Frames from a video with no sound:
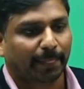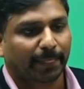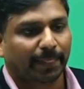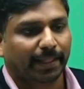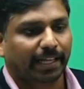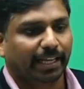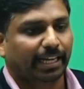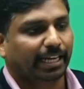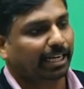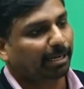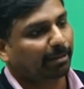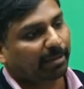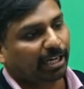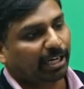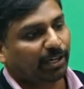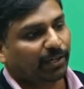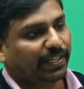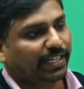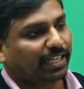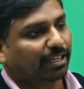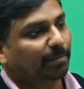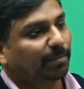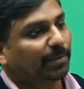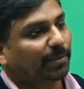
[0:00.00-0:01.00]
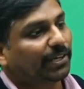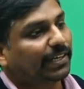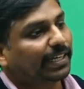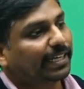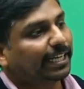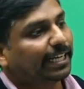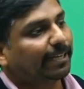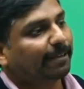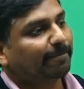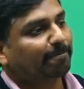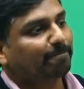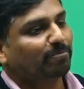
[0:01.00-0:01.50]
In a biotic community
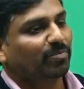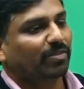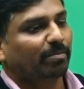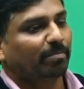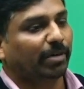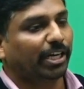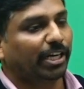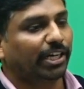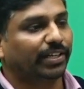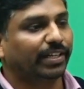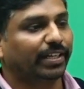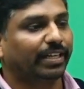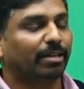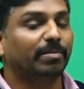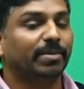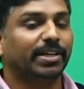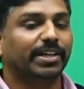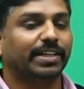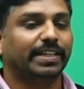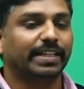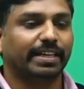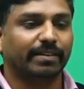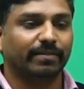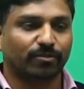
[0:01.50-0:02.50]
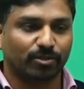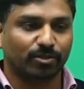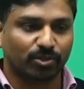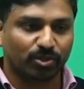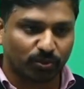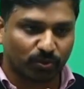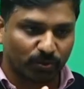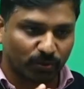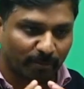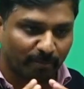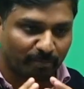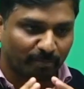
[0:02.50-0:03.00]
refers
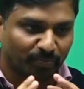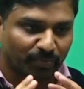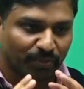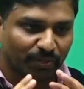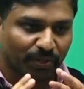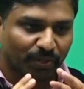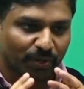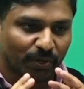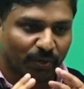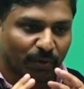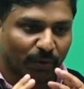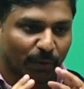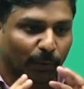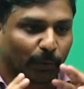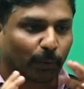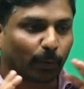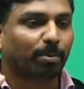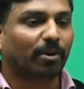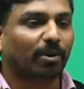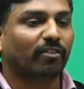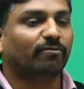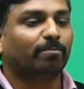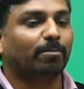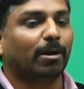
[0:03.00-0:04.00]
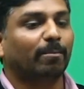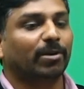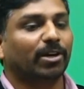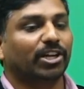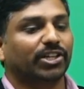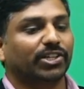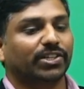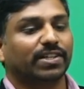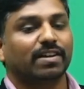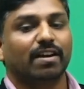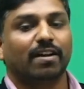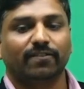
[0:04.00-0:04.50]
to group of population
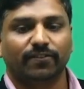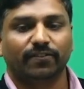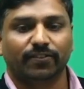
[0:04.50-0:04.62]
of